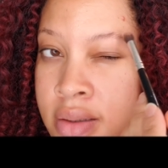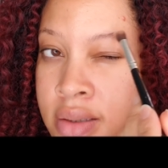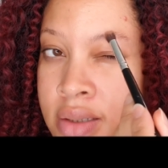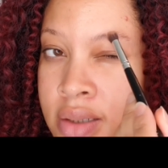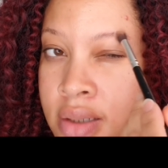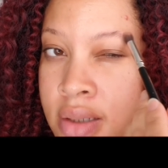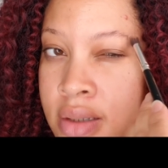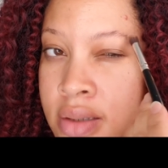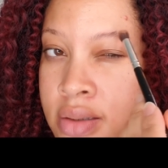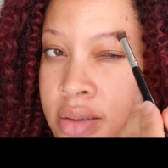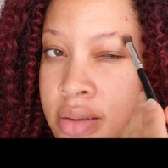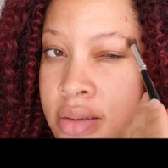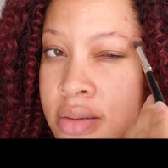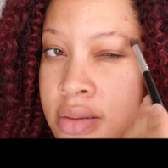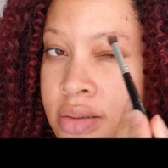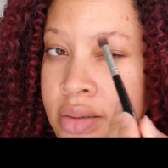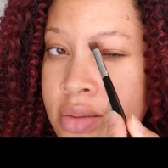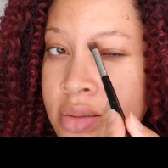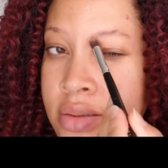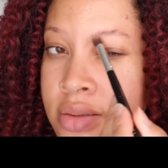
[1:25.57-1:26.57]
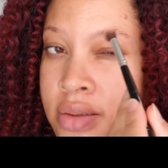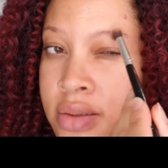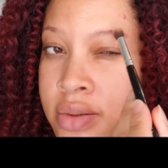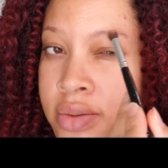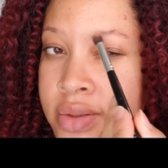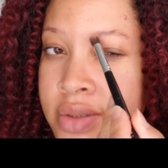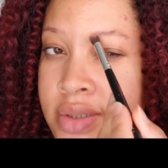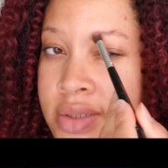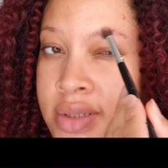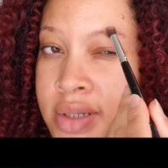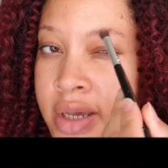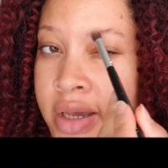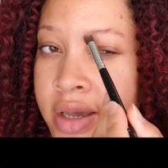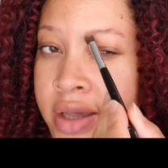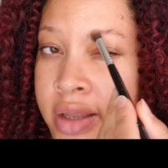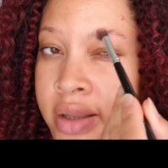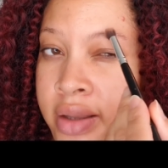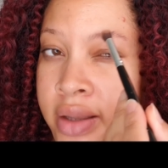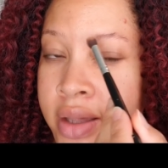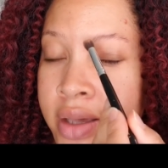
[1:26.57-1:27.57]
just so it's
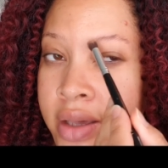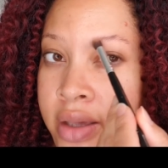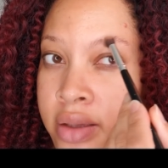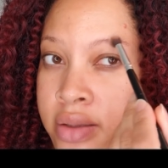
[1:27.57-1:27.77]
not like